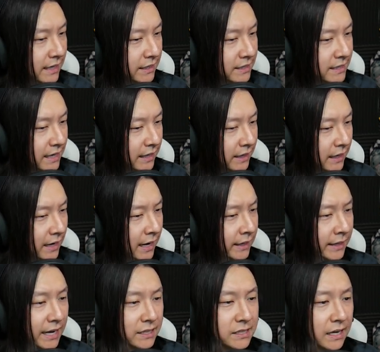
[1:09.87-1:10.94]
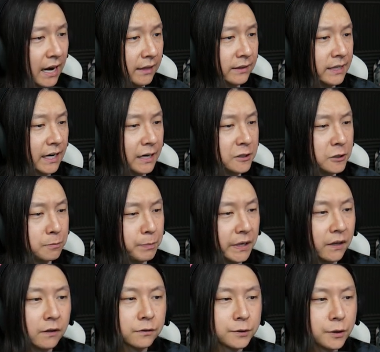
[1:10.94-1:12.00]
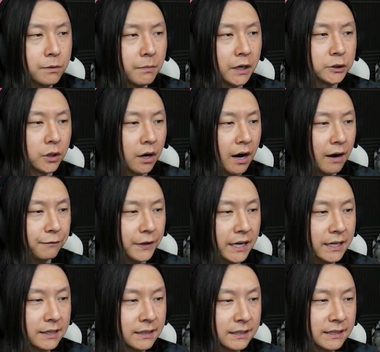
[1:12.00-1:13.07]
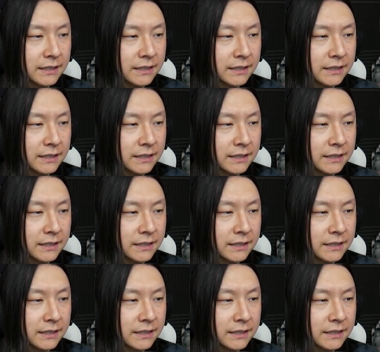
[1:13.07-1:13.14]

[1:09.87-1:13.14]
it said that did I spill too much coffee?